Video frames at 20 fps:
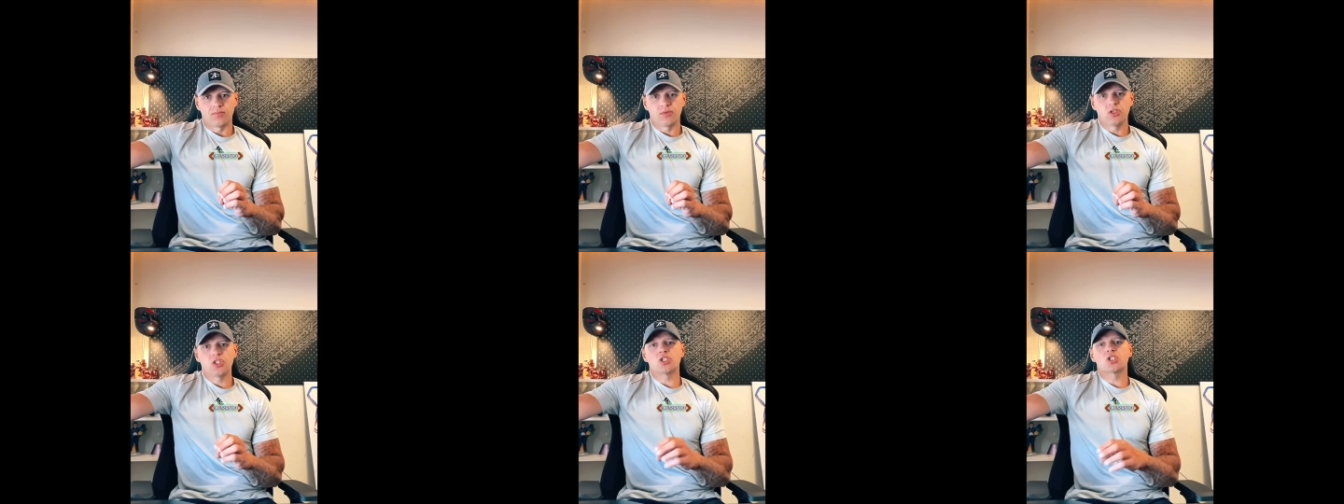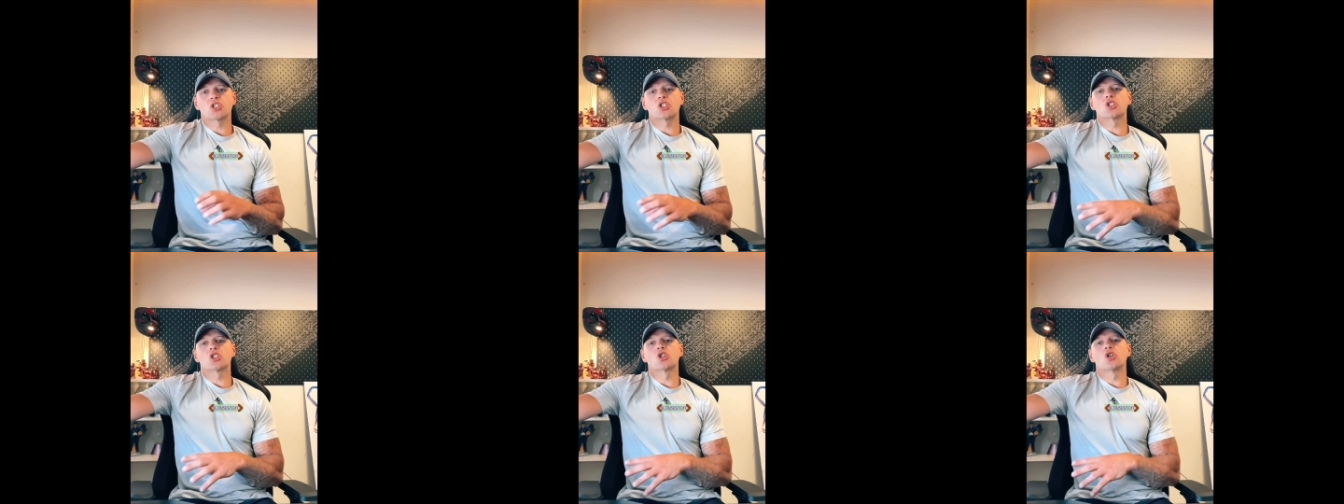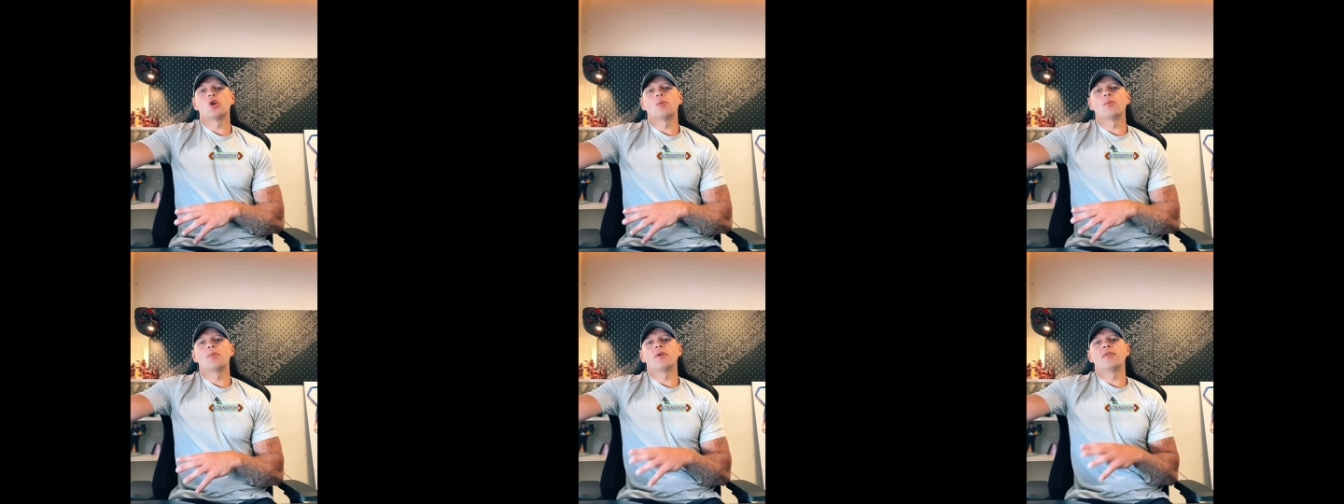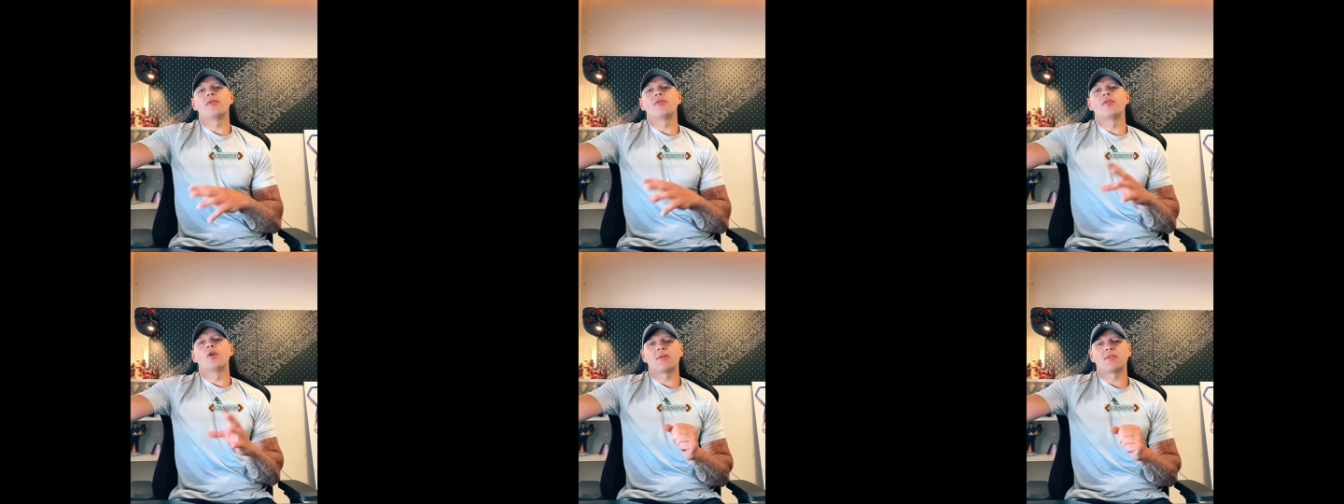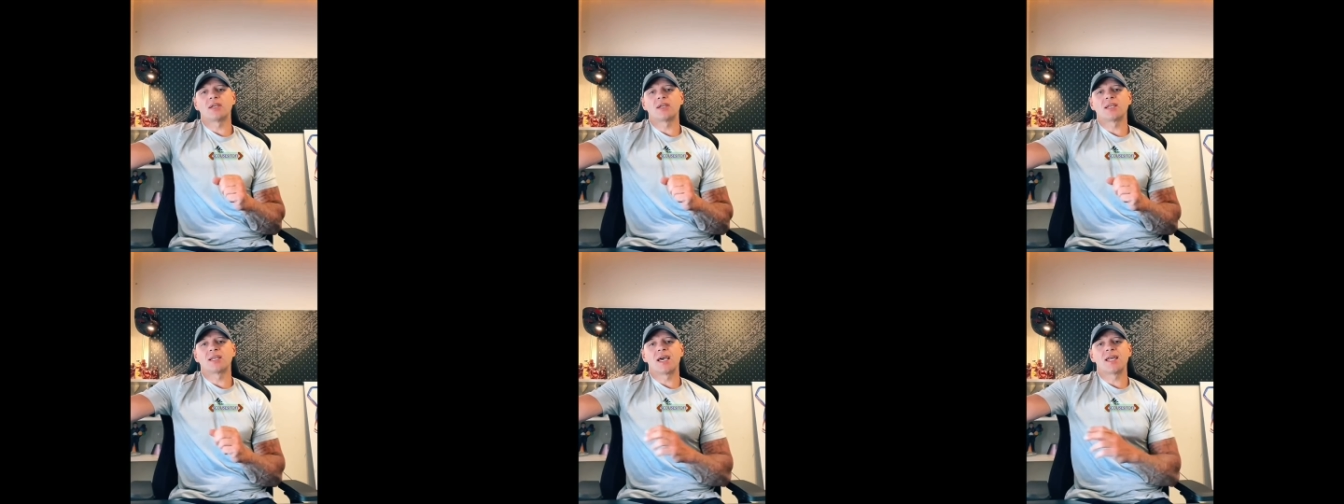you scrub the out
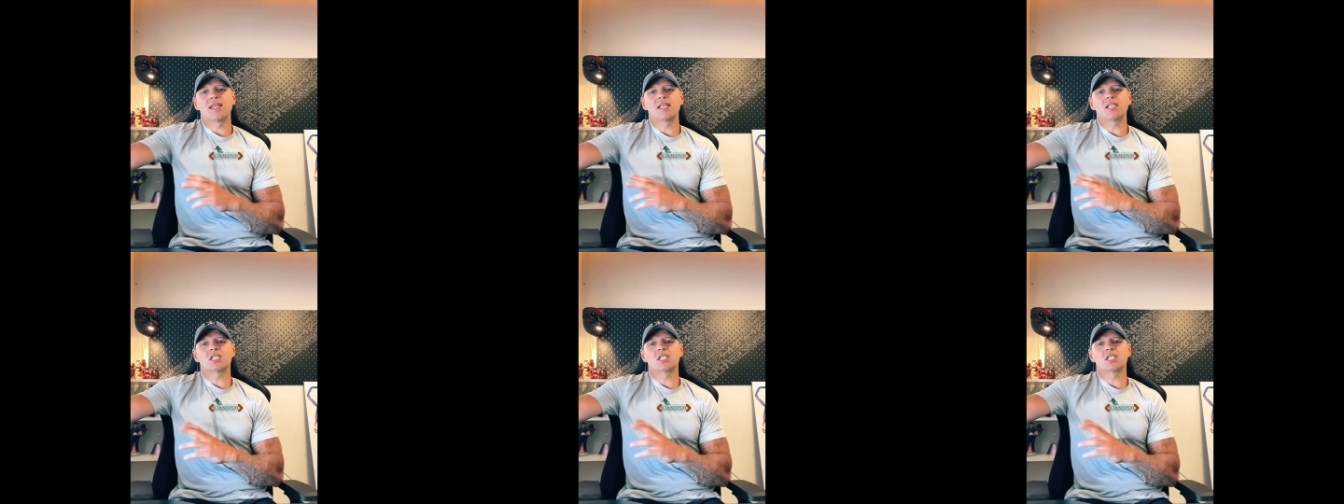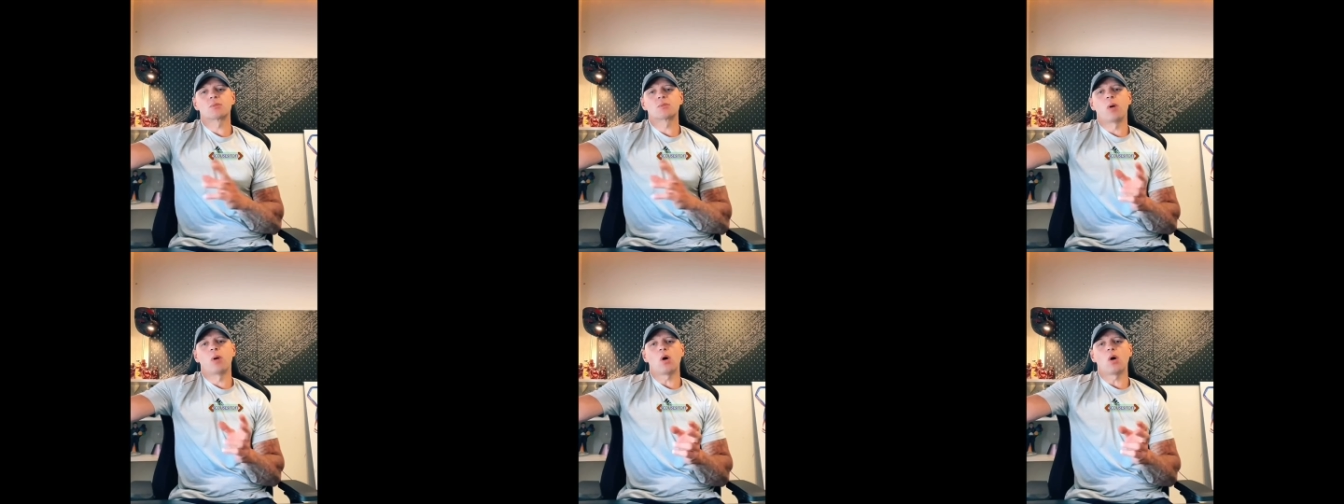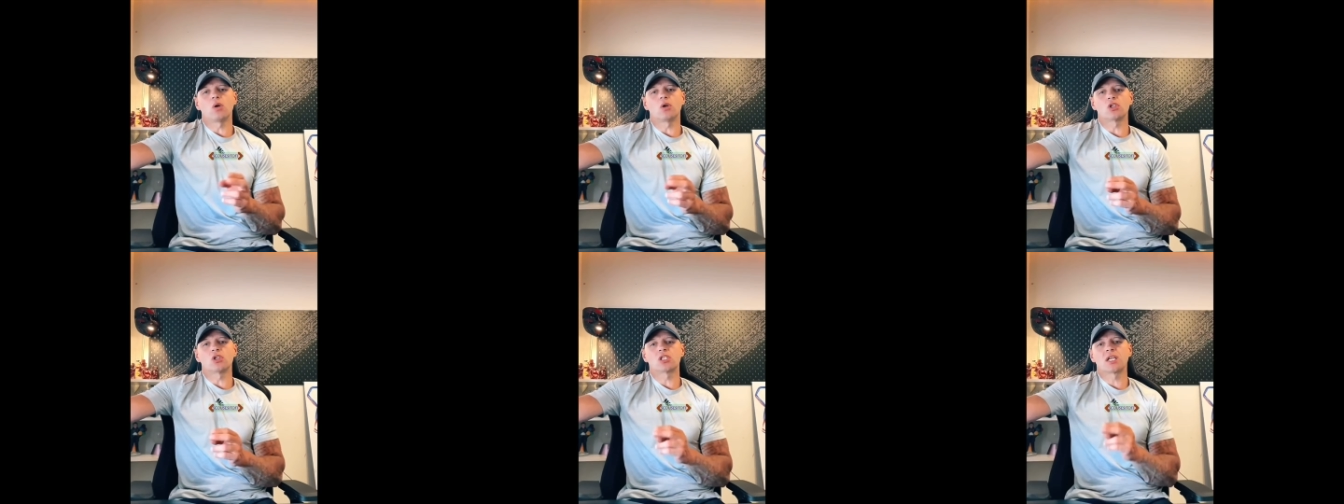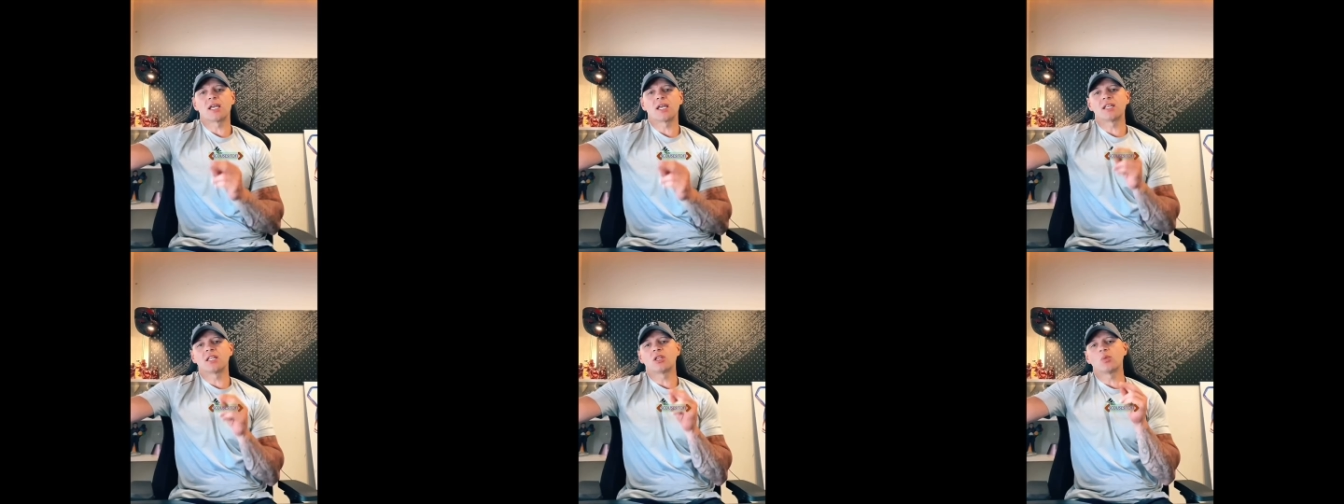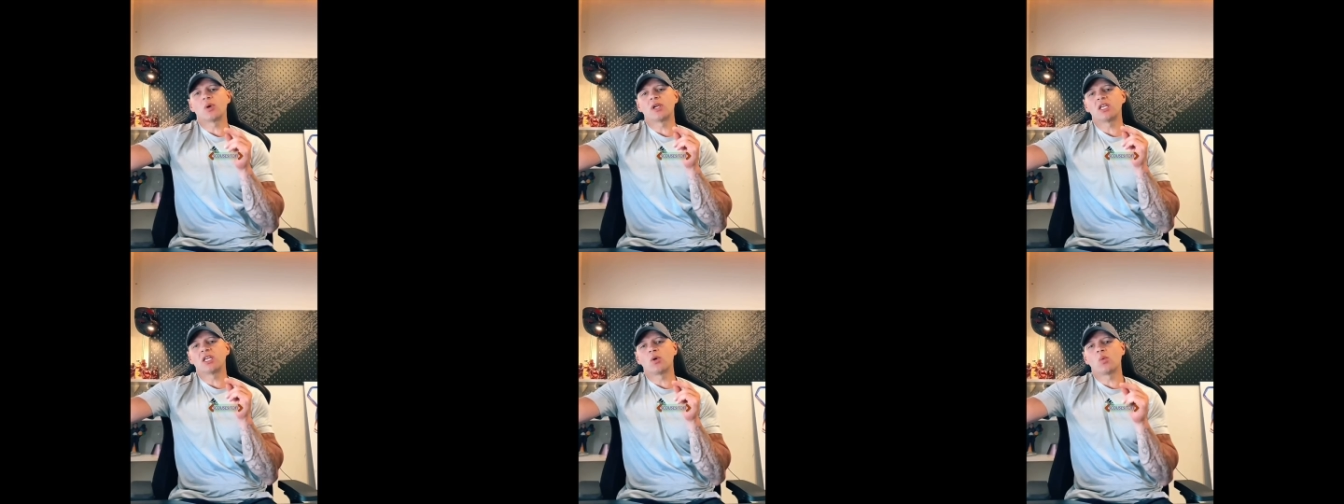of it, get it spotless, get it
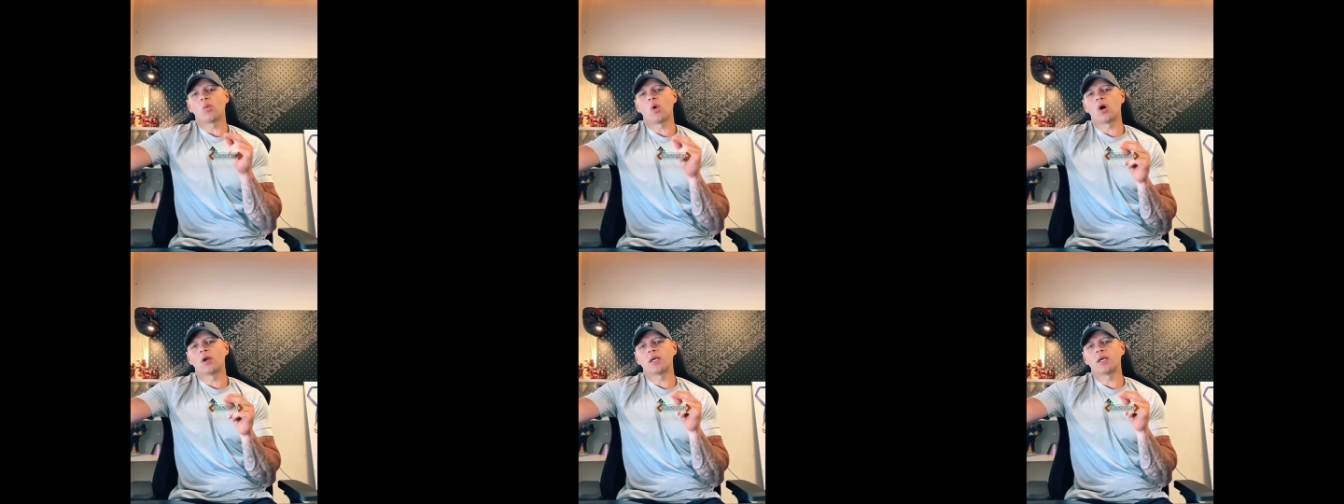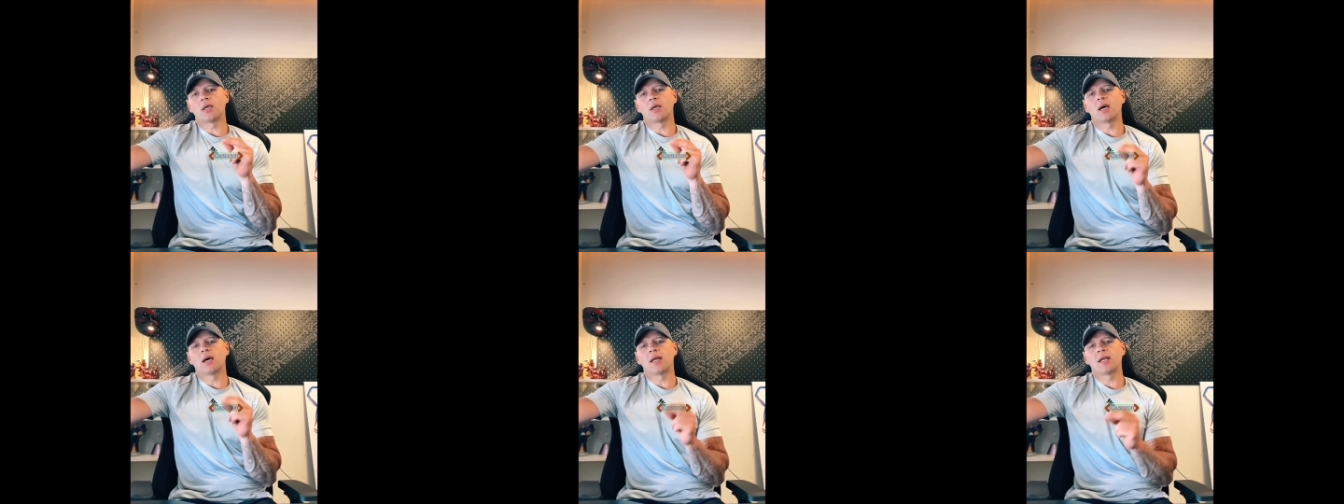the way you want it,